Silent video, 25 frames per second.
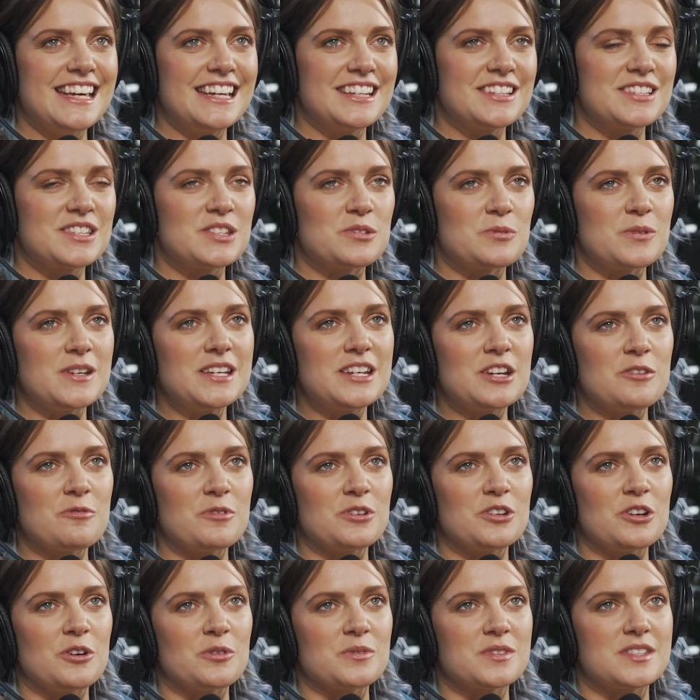Sweden we
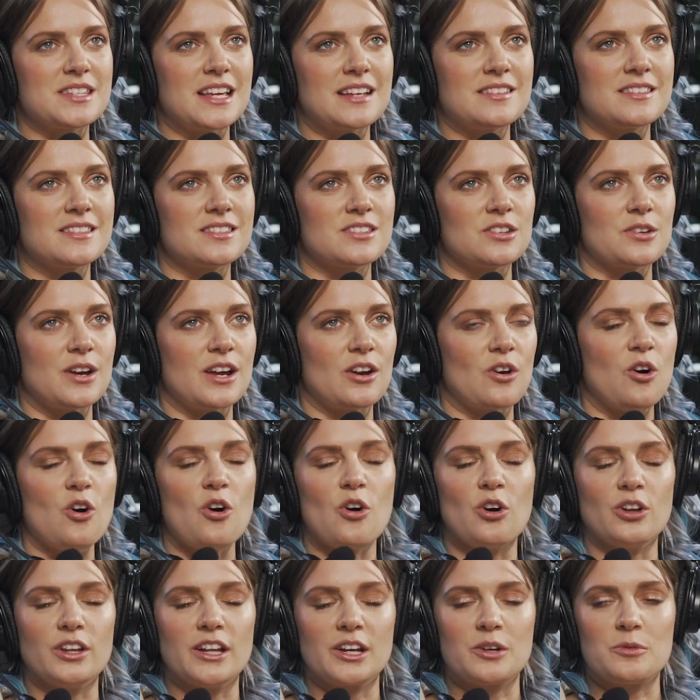don't censor at
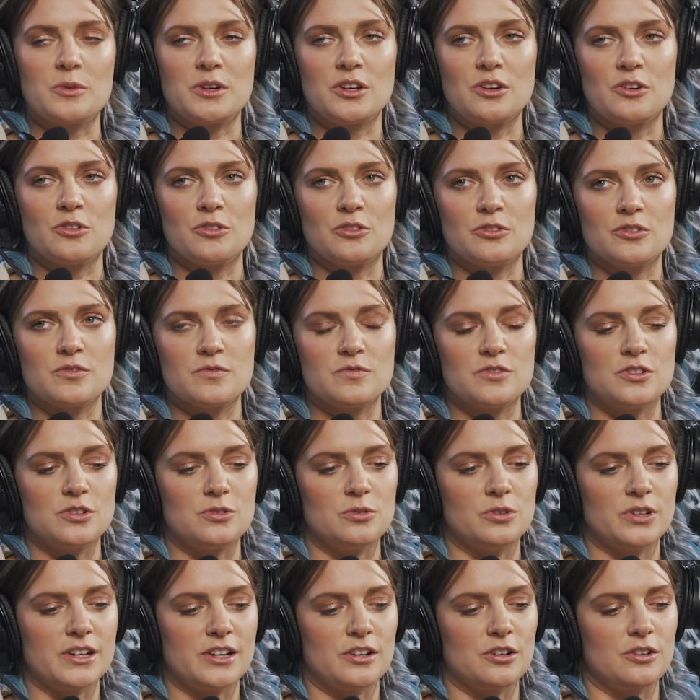all. Like
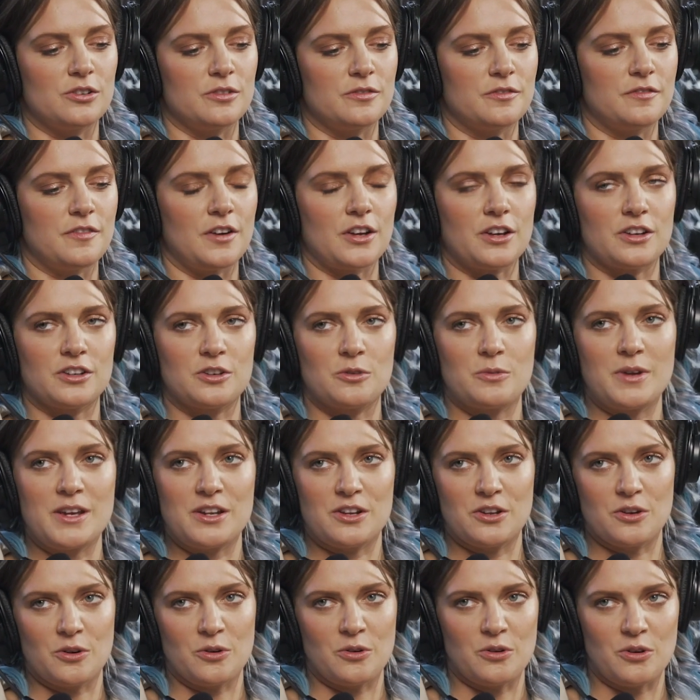you'll hear fuck on the
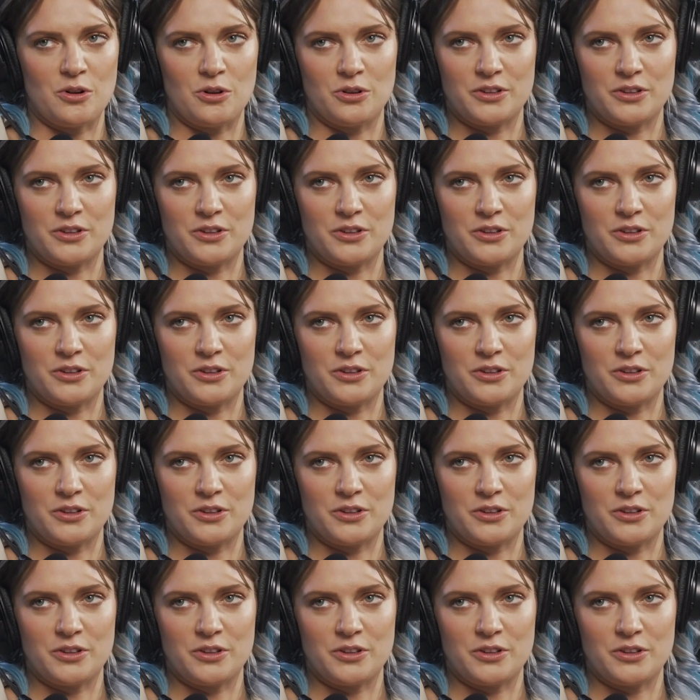radio all